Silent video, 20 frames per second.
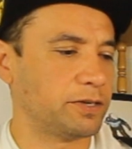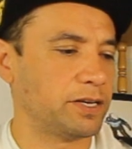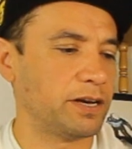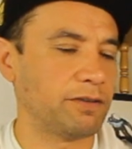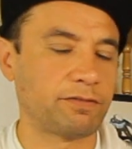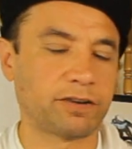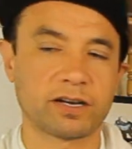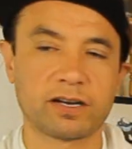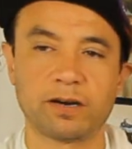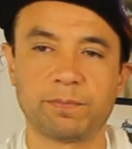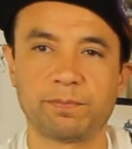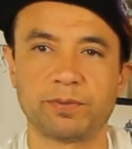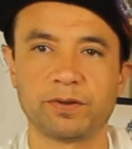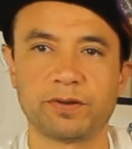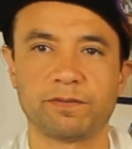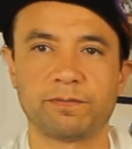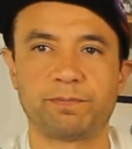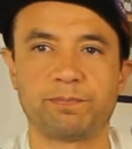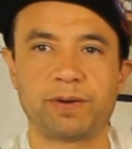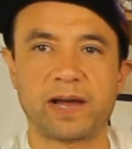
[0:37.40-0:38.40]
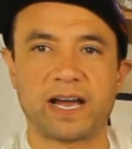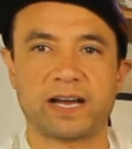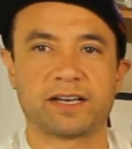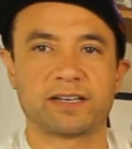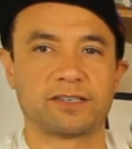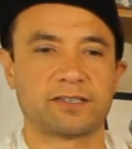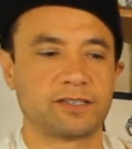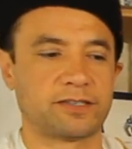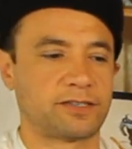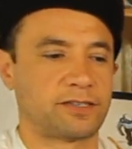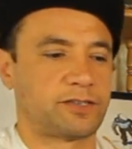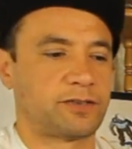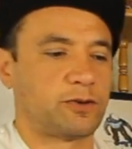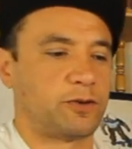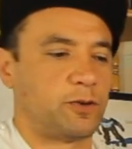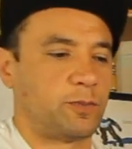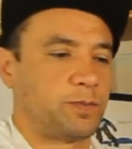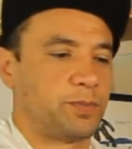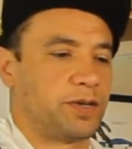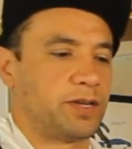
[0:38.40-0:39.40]
we have a couple of packages to
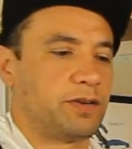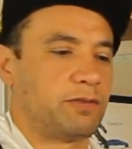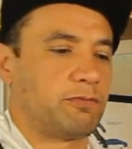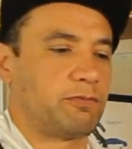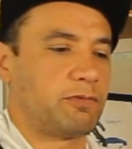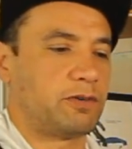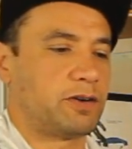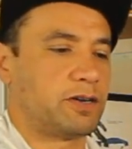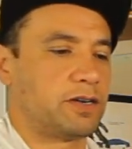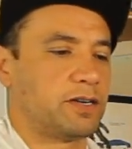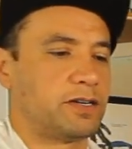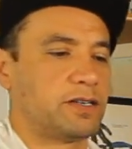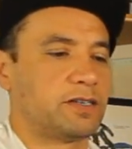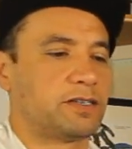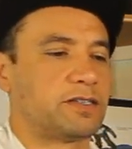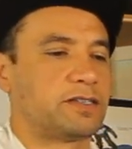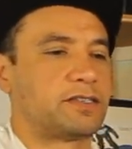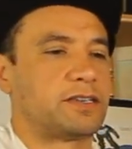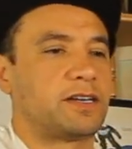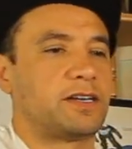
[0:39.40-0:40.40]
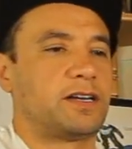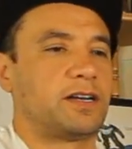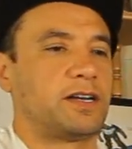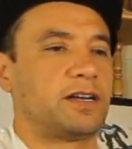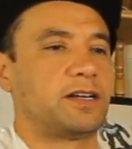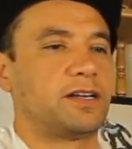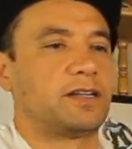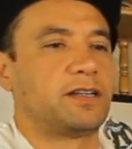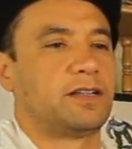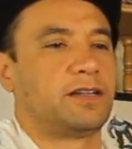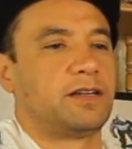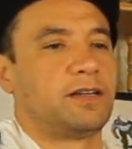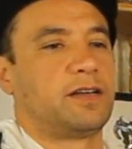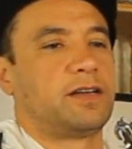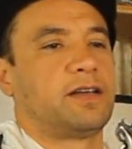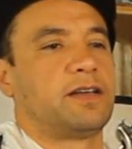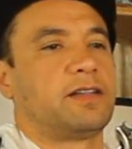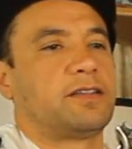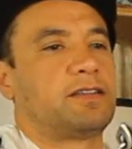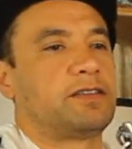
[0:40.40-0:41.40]
open. One is, uh,
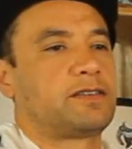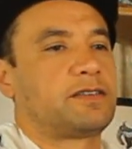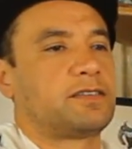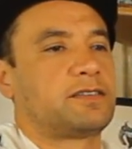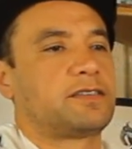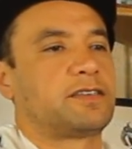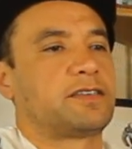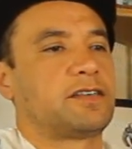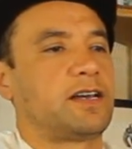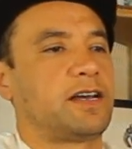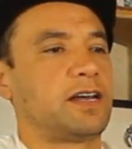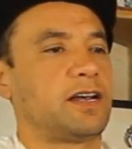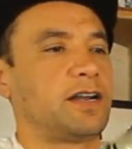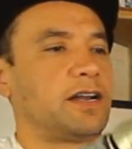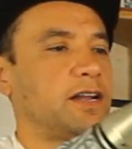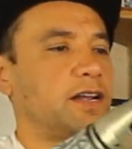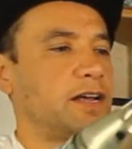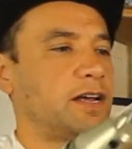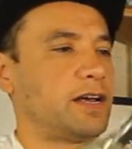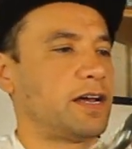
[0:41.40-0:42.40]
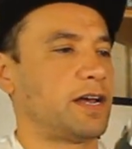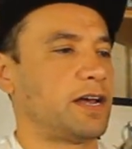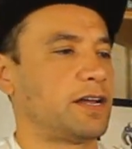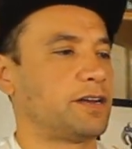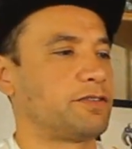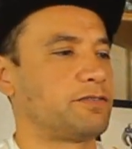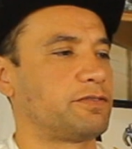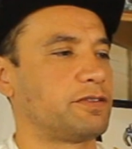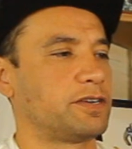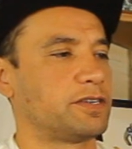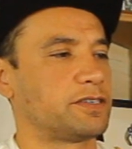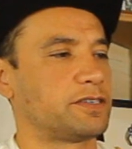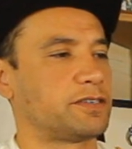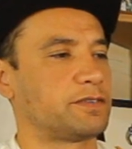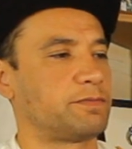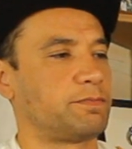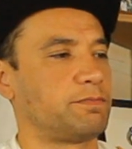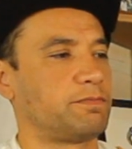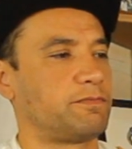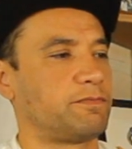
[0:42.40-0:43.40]
this is an address
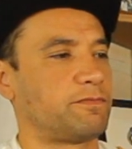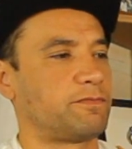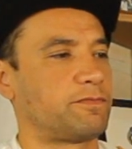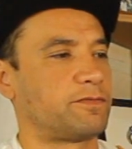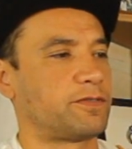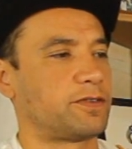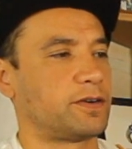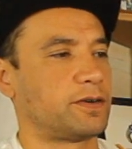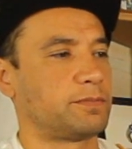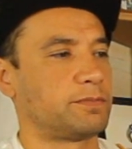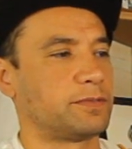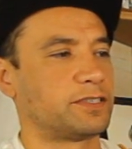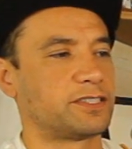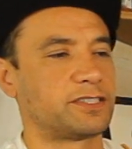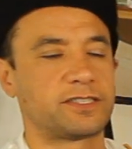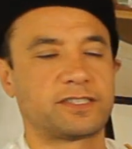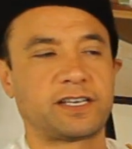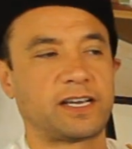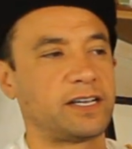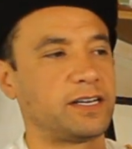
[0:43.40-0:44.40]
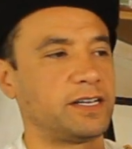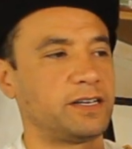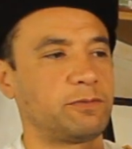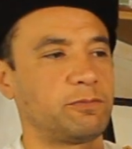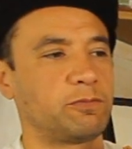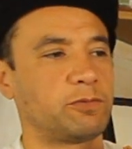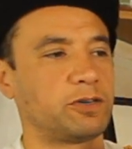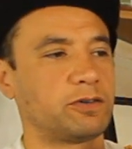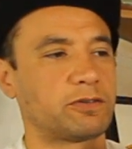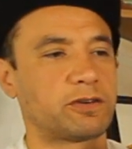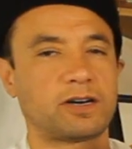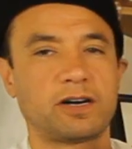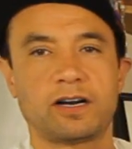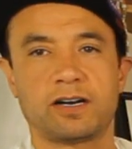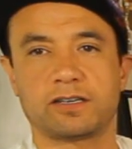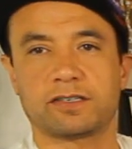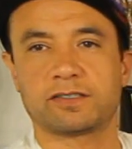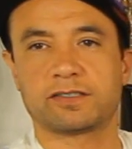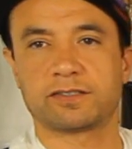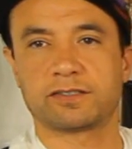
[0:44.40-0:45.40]
from Sadie
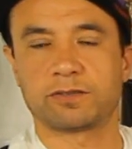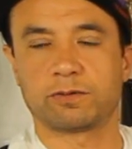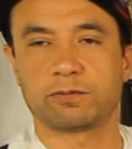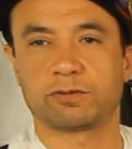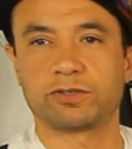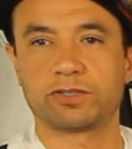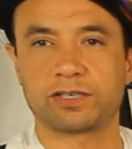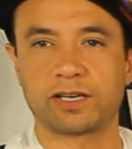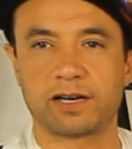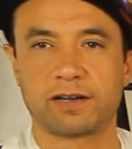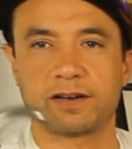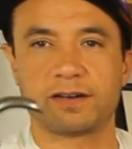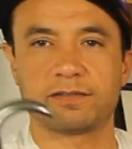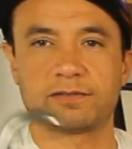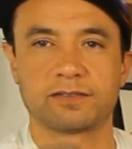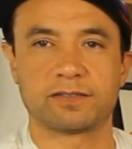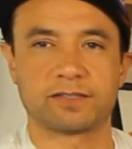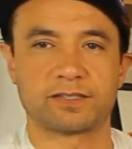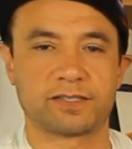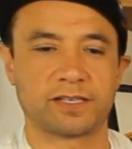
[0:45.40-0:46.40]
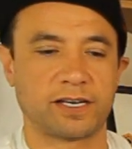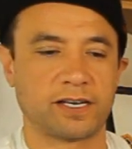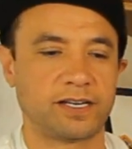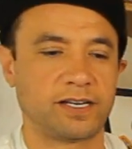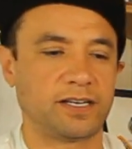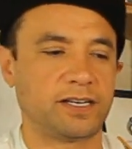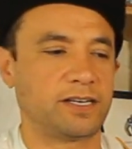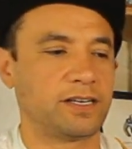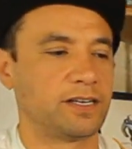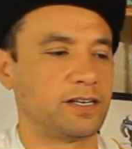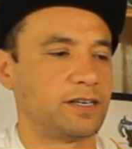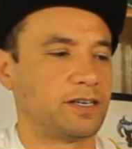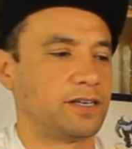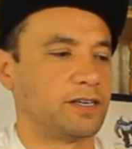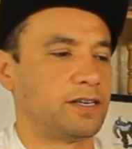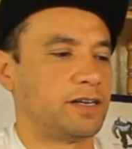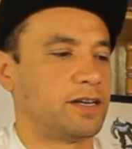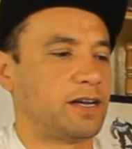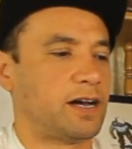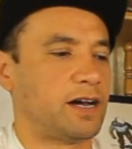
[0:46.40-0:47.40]
Wilcox, so shout out to Sadie
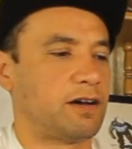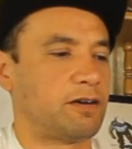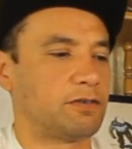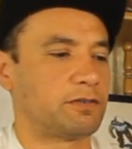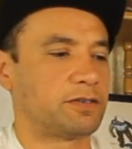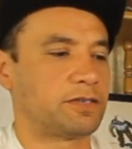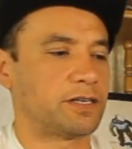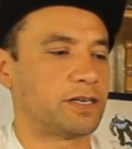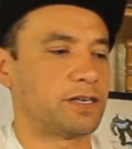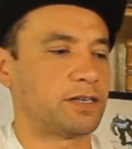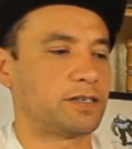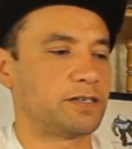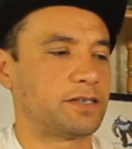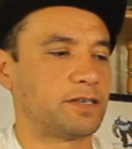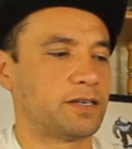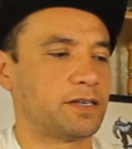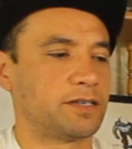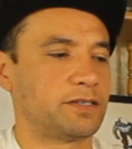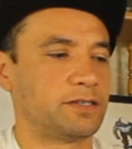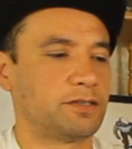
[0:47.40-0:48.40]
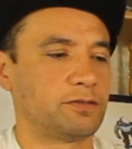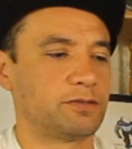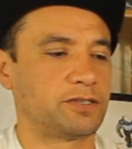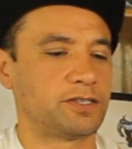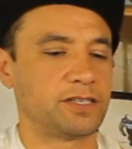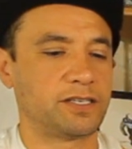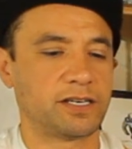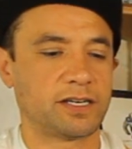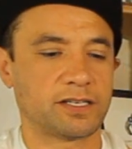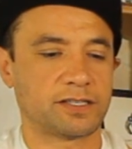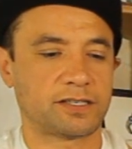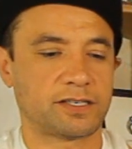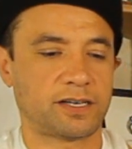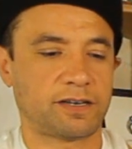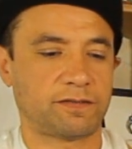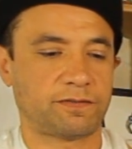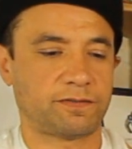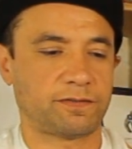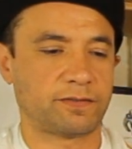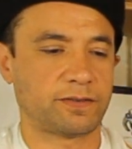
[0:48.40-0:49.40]
out at uh,
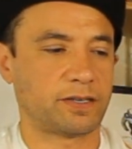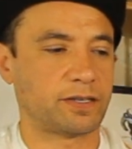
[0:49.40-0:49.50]
UCSF